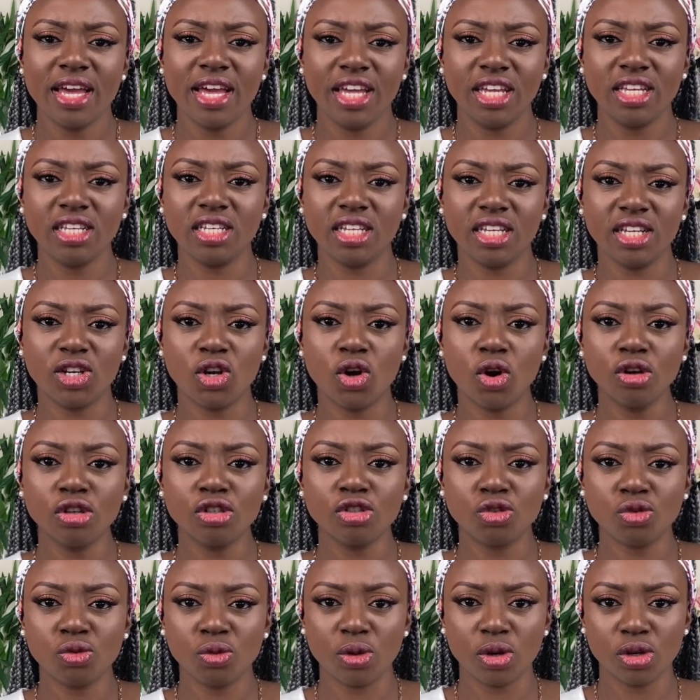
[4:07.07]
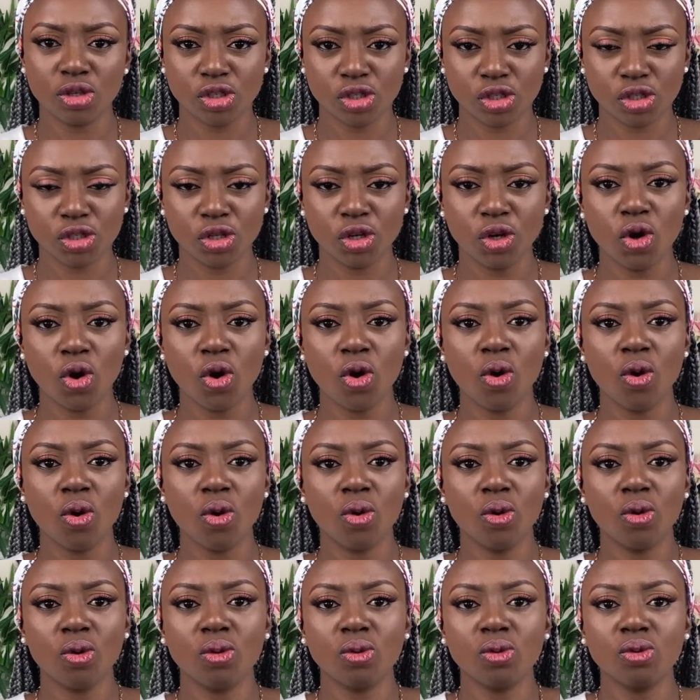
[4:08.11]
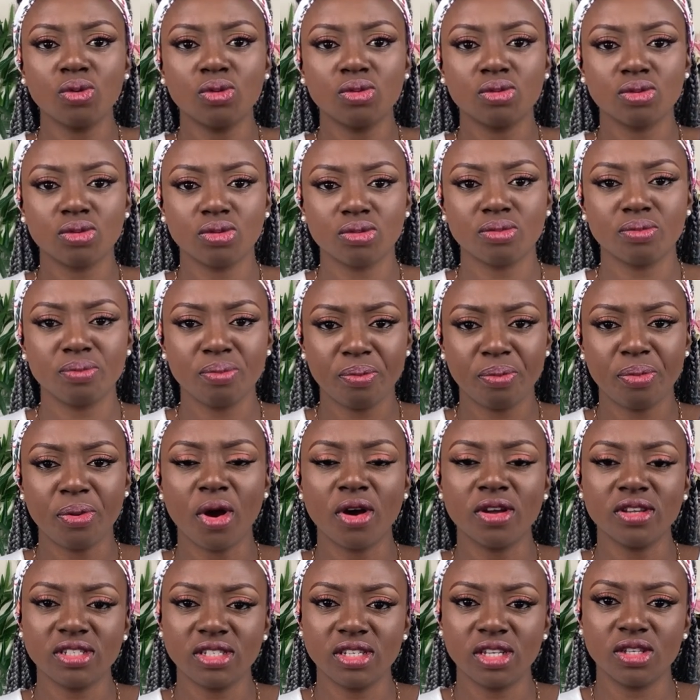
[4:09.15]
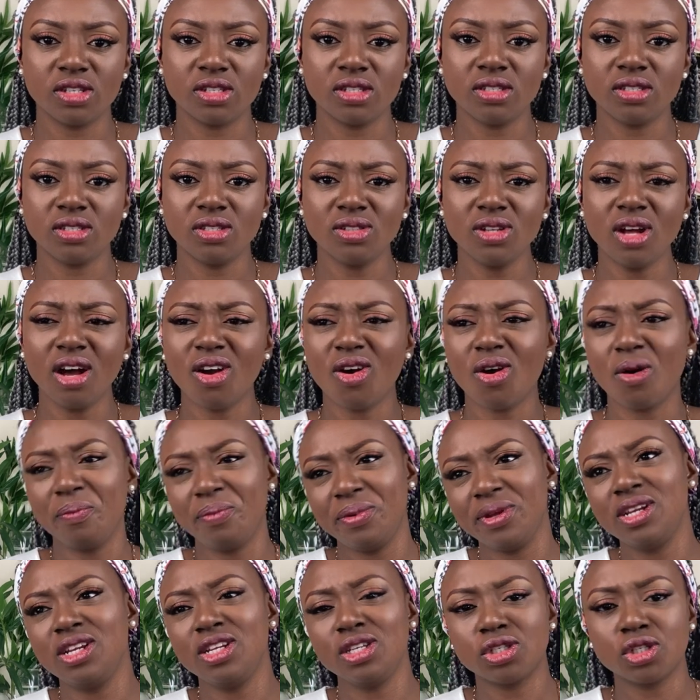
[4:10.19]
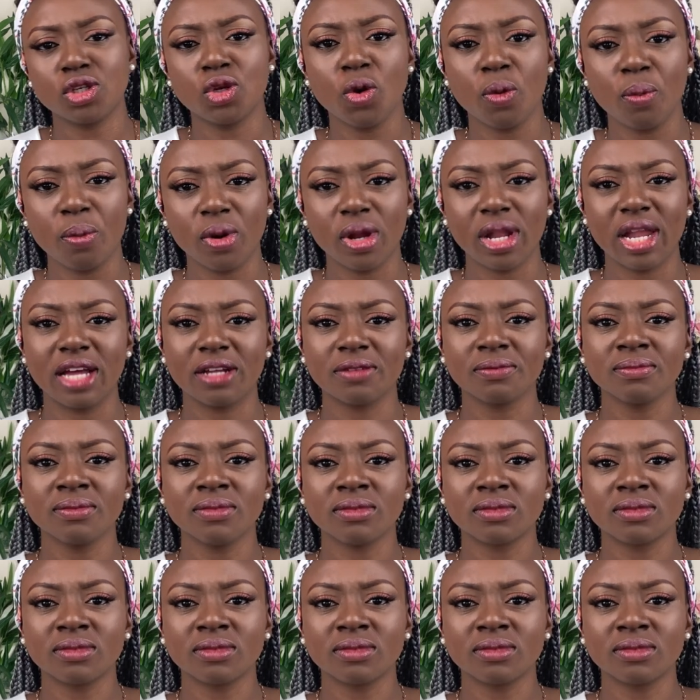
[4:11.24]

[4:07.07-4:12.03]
it goes through a slow process. Not completely slow, but like